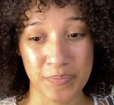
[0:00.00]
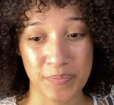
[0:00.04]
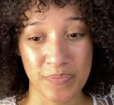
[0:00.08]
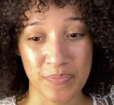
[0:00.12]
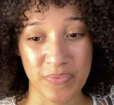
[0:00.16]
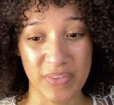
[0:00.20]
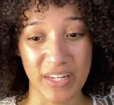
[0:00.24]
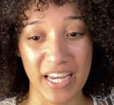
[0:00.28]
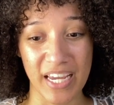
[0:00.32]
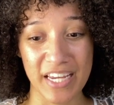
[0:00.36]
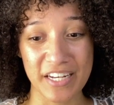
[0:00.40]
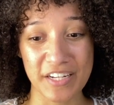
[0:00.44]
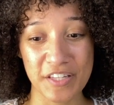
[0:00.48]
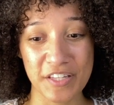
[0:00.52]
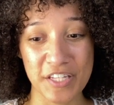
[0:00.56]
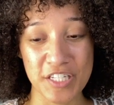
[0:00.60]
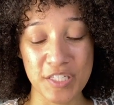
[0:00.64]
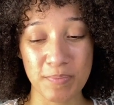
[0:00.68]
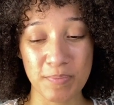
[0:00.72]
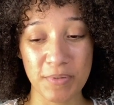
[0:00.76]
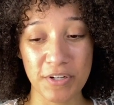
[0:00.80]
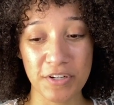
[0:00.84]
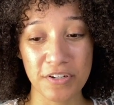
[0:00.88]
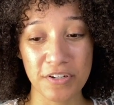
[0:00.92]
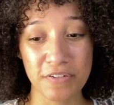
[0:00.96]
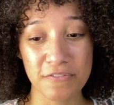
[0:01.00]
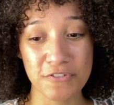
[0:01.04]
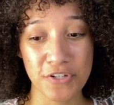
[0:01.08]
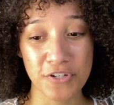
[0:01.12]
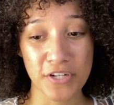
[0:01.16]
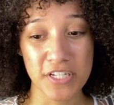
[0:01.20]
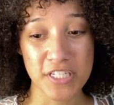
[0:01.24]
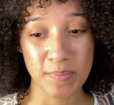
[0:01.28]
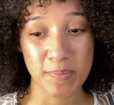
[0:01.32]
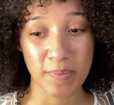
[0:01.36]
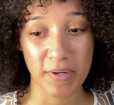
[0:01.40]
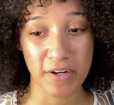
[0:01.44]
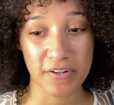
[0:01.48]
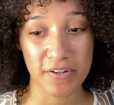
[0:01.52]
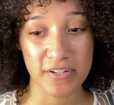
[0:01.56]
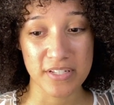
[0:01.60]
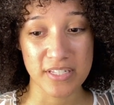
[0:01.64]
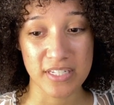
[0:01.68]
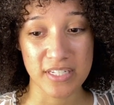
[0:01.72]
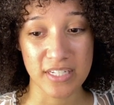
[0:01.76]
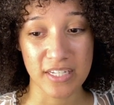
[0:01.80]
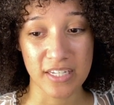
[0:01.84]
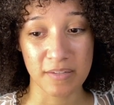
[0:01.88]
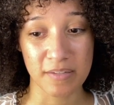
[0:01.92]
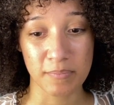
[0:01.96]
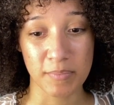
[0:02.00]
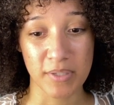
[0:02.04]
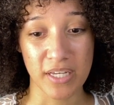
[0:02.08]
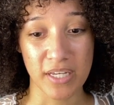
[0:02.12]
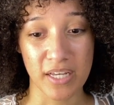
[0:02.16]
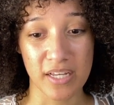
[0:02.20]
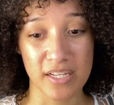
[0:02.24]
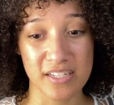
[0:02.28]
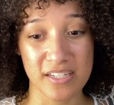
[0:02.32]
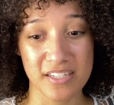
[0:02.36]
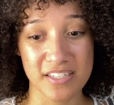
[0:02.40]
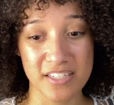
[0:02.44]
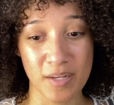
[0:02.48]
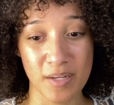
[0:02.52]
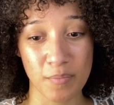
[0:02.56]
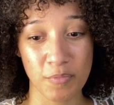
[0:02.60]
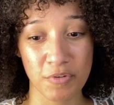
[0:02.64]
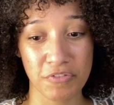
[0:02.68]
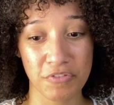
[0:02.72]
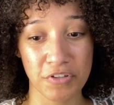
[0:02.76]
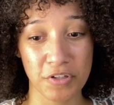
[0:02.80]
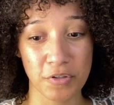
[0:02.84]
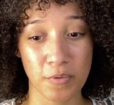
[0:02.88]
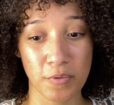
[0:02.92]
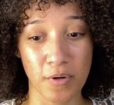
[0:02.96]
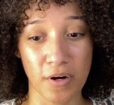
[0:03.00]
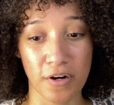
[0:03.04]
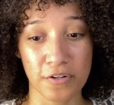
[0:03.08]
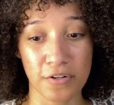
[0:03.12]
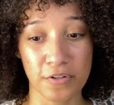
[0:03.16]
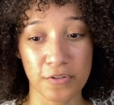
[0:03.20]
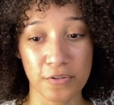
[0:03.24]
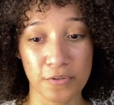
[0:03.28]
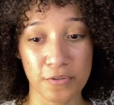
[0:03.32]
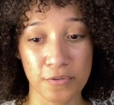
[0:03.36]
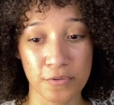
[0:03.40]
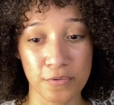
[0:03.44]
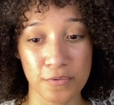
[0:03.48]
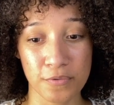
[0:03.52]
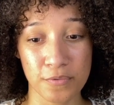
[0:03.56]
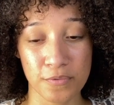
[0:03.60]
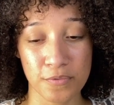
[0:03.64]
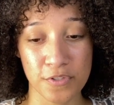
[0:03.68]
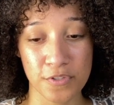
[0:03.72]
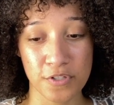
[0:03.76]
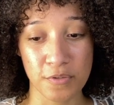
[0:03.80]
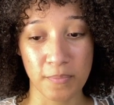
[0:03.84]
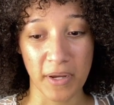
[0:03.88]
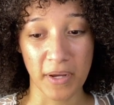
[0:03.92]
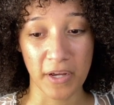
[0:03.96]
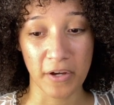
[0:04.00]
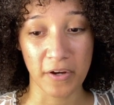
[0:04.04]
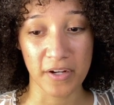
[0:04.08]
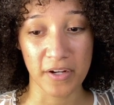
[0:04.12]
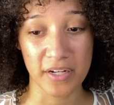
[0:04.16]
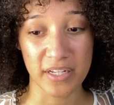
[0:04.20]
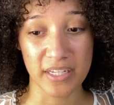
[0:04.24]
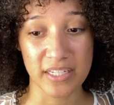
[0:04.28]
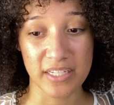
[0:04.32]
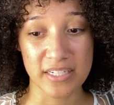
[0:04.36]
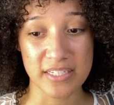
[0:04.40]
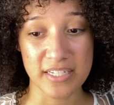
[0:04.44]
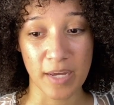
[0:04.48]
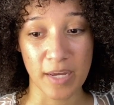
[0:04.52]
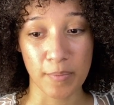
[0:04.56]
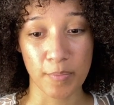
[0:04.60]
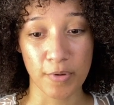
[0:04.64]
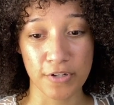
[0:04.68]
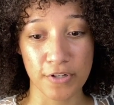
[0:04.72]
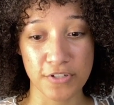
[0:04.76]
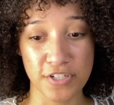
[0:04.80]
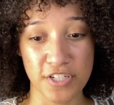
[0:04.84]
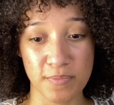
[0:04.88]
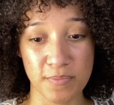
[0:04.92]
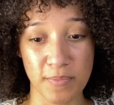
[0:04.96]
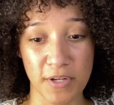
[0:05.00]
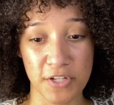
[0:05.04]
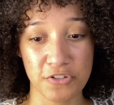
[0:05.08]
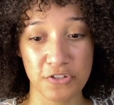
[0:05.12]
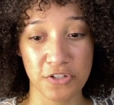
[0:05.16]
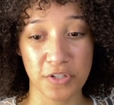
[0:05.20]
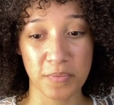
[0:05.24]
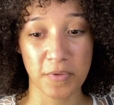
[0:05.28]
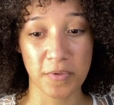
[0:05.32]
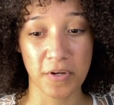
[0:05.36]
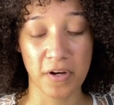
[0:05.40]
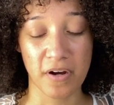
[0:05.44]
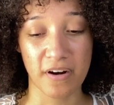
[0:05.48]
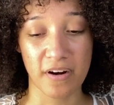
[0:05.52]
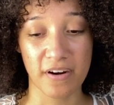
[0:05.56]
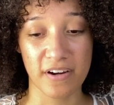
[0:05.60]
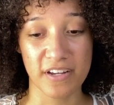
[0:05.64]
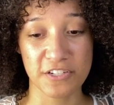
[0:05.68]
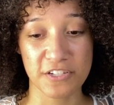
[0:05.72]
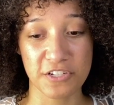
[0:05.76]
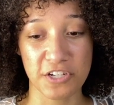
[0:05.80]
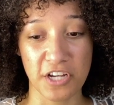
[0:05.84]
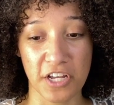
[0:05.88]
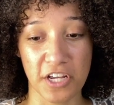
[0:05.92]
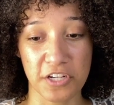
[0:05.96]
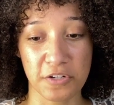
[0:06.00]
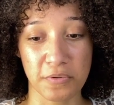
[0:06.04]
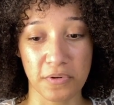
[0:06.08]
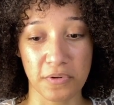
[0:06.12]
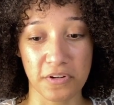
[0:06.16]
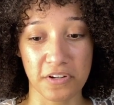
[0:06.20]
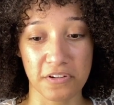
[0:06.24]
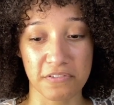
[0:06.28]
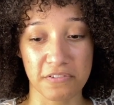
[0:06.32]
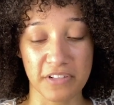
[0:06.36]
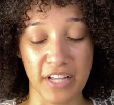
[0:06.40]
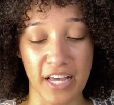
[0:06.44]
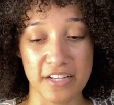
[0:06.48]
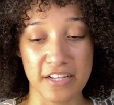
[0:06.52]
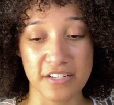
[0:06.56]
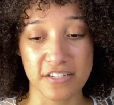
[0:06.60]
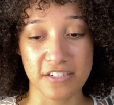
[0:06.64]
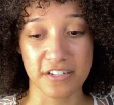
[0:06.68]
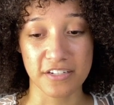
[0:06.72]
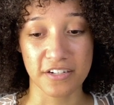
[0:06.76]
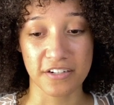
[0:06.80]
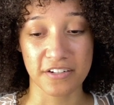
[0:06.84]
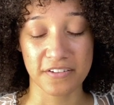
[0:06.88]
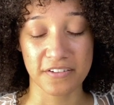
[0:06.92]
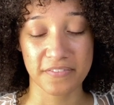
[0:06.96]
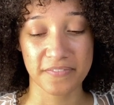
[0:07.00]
And in the spirit of transparency, because some of you are new to my audience, I purchased my dream car in January of last year.